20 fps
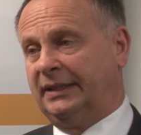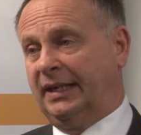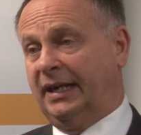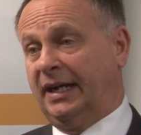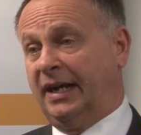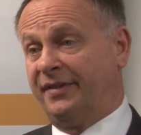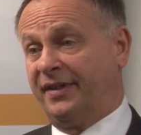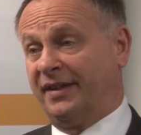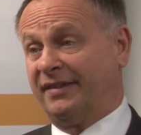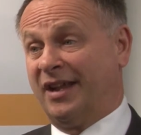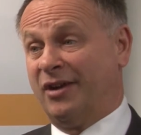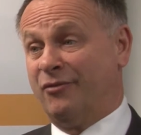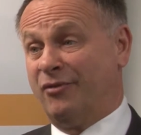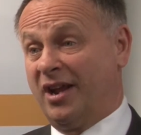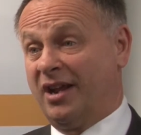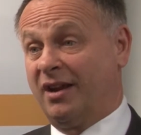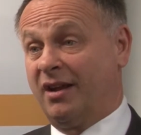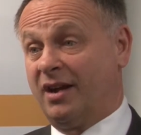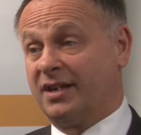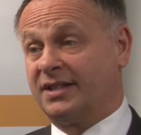Uh, I think they're
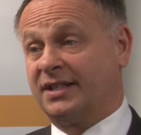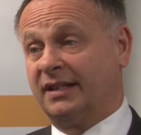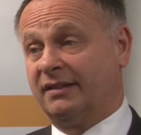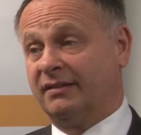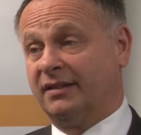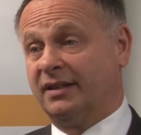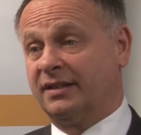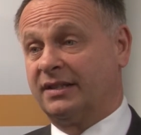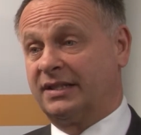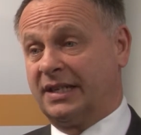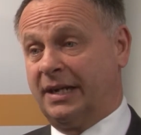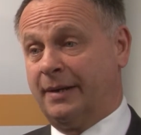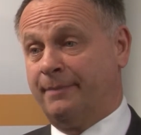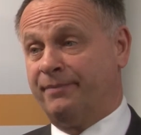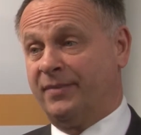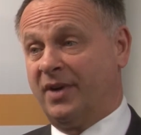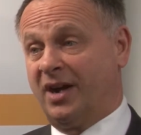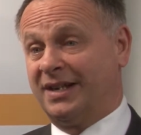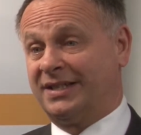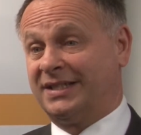realising that
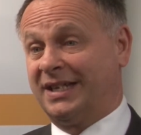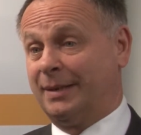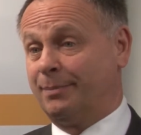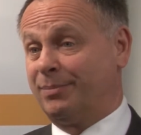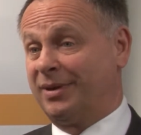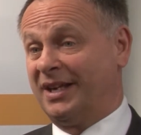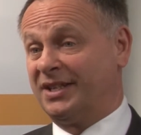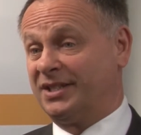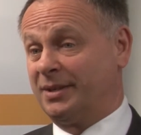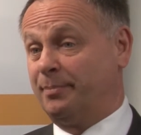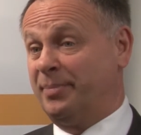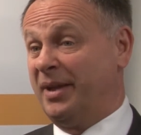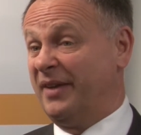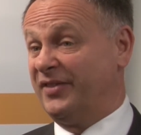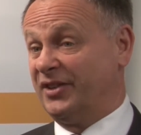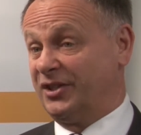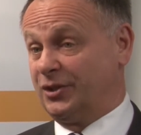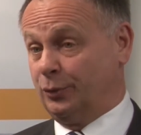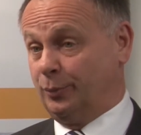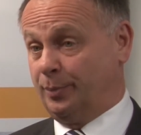um, IT plays a
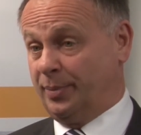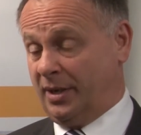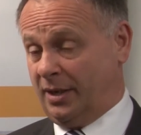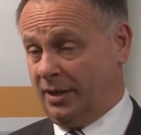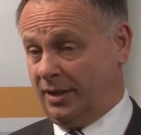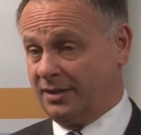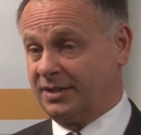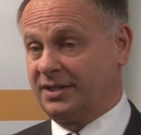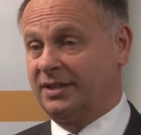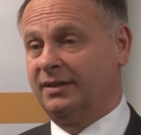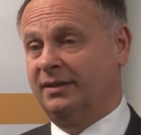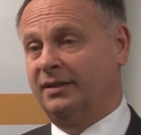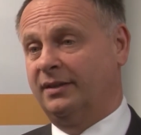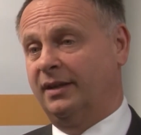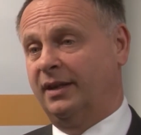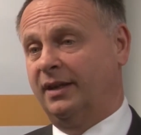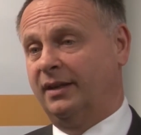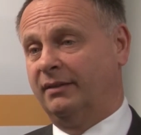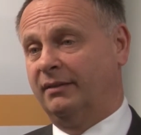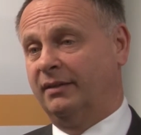pivotal part
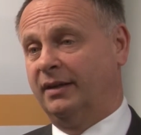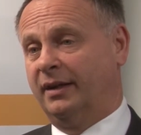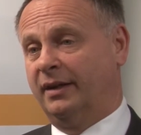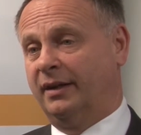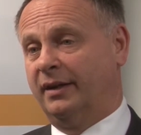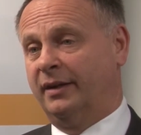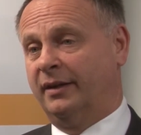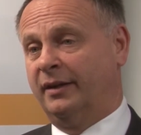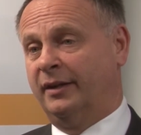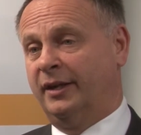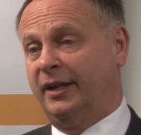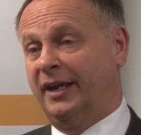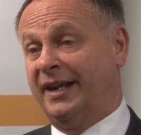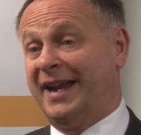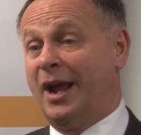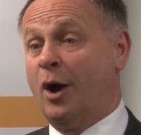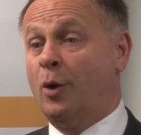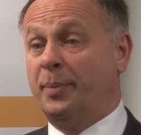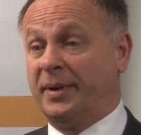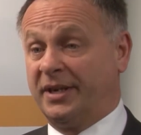in, uh,
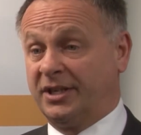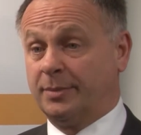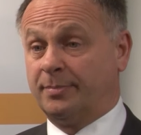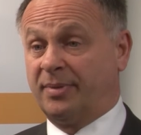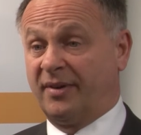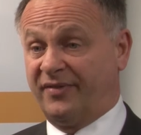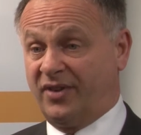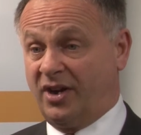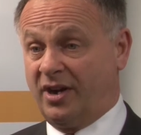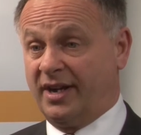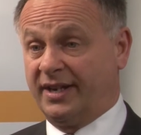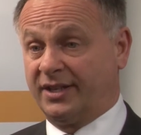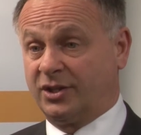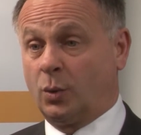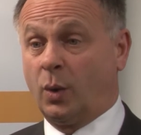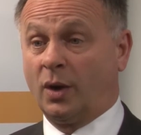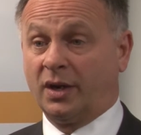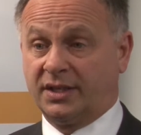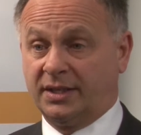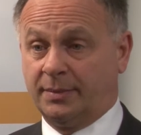in helping to provide
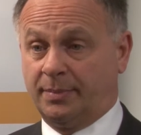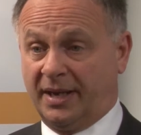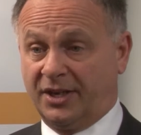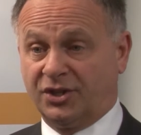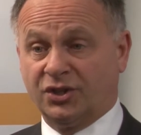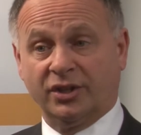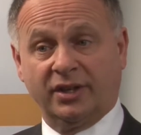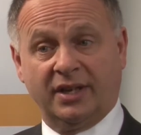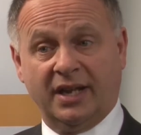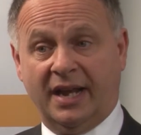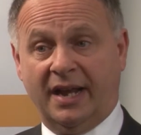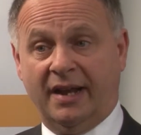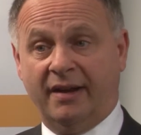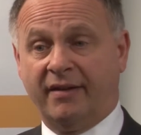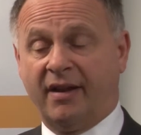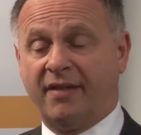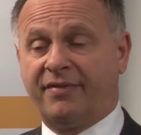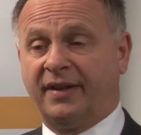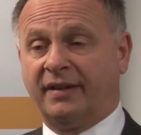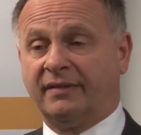quality patient care,
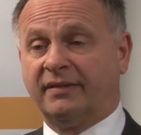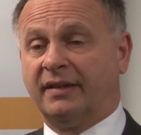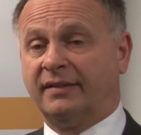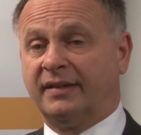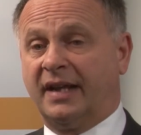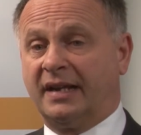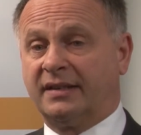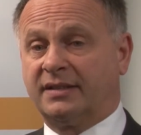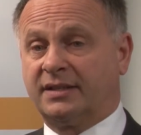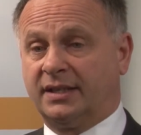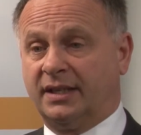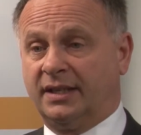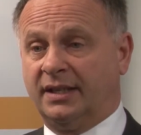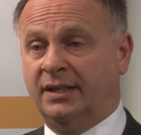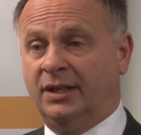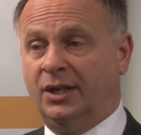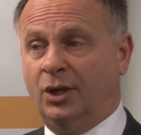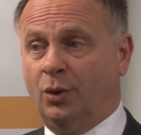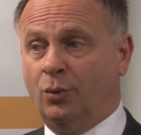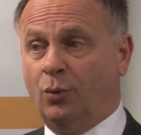and I think that that uh,
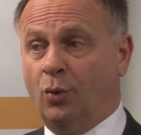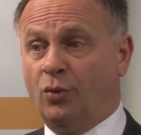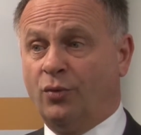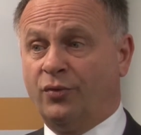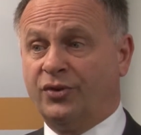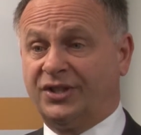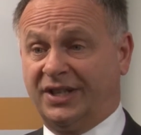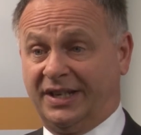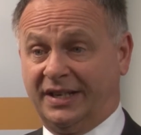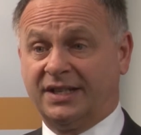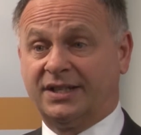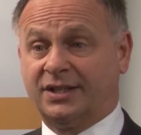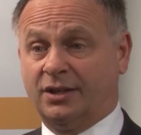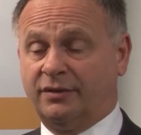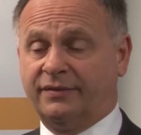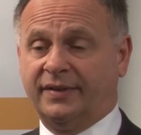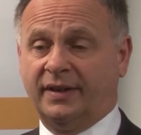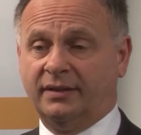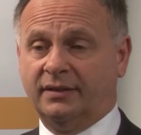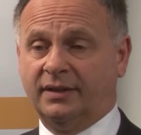will see
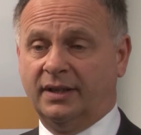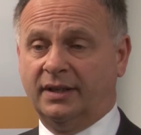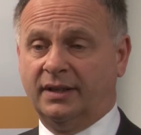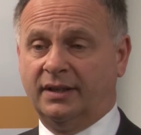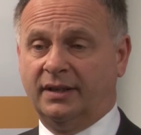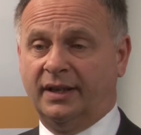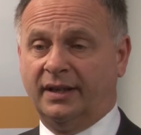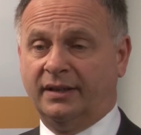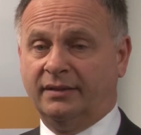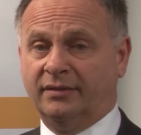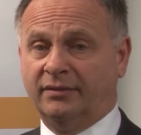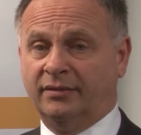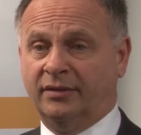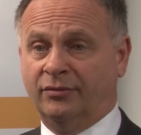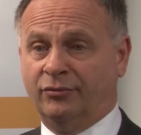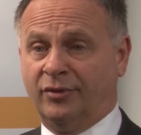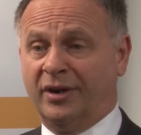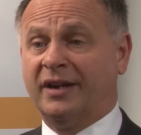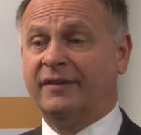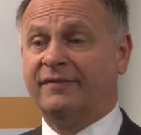itself in, in
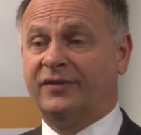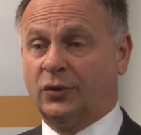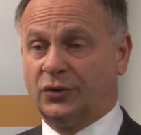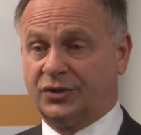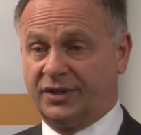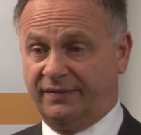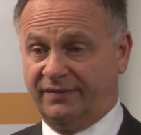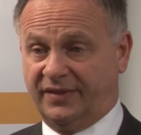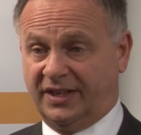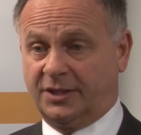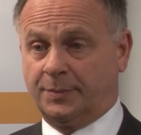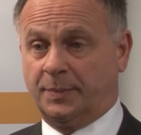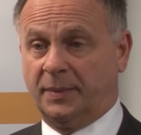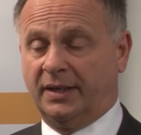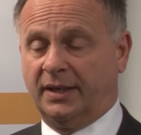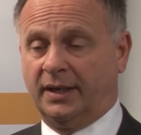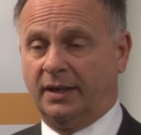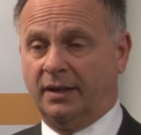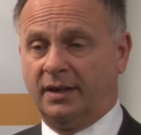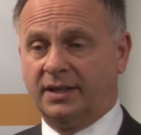reinforced
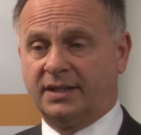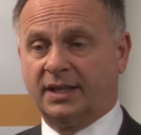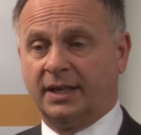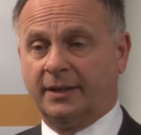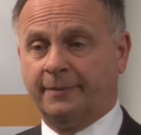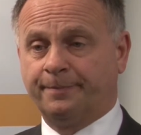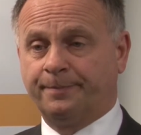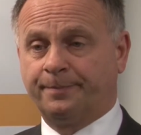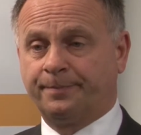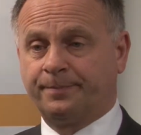investment in IT.